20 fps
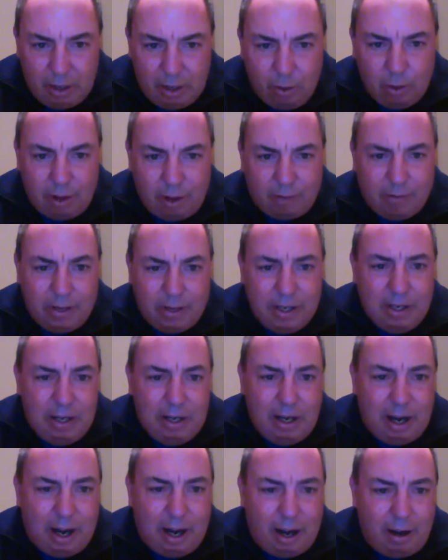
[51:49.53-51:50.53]
who have
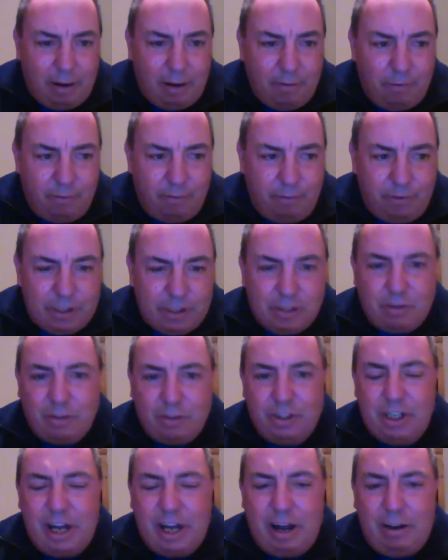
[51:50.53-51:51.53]

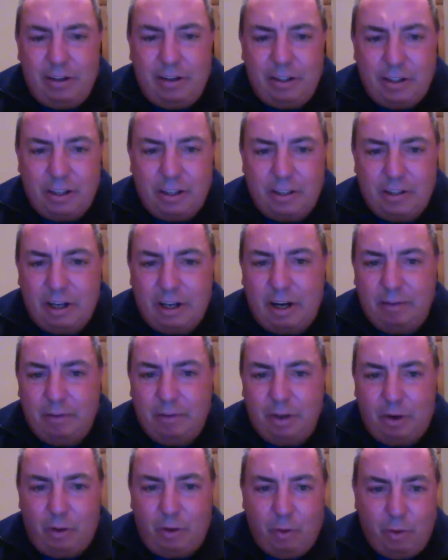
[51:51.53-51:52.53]
physical challenges.
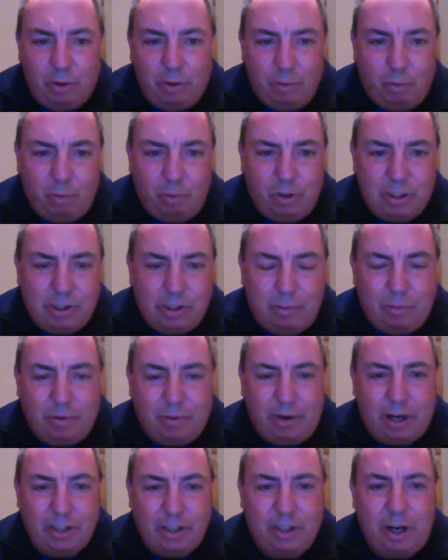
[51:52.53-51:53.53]
With some
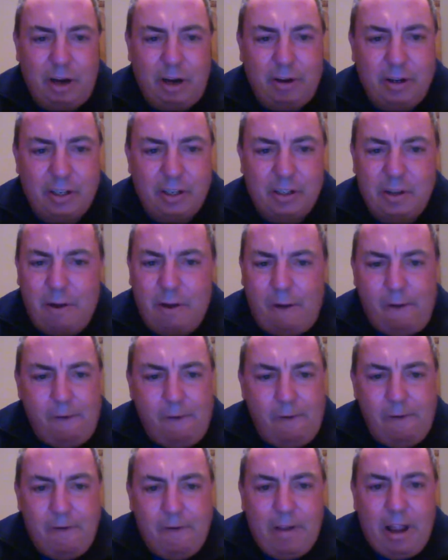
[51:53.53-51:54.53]
of our charities,
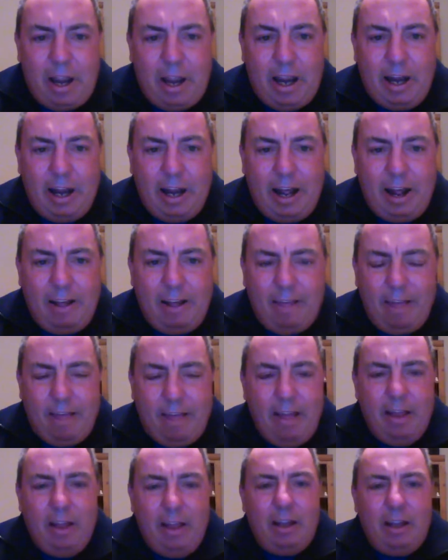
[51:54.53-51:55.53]
and
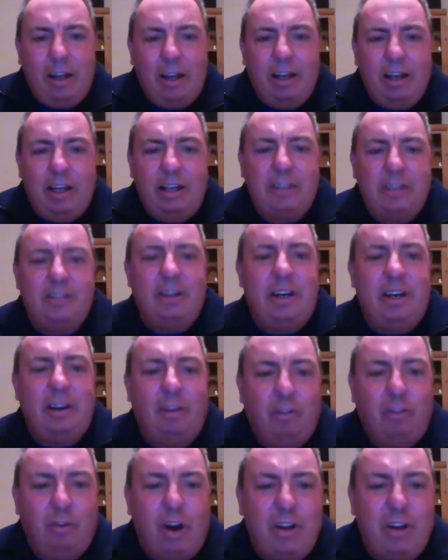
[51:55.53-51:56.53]
it's a
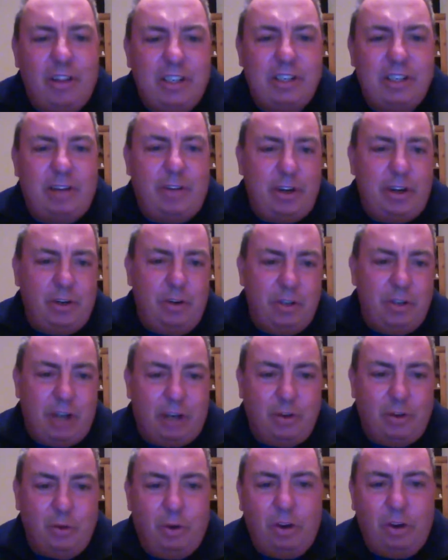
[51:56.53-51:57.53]
lot of the stuff I
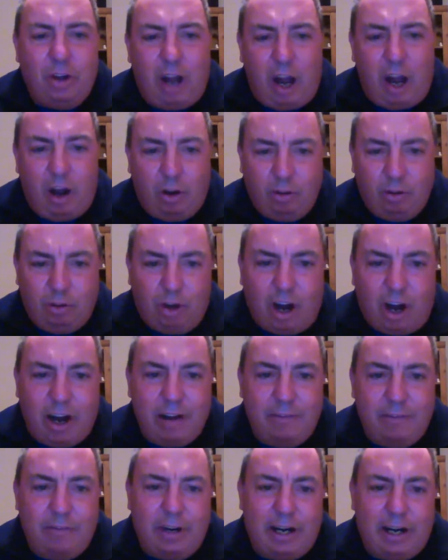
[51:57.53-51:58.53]
do. I do a
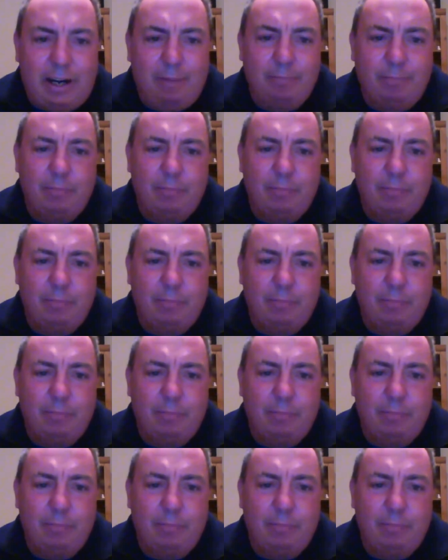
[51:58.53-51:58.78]
lot of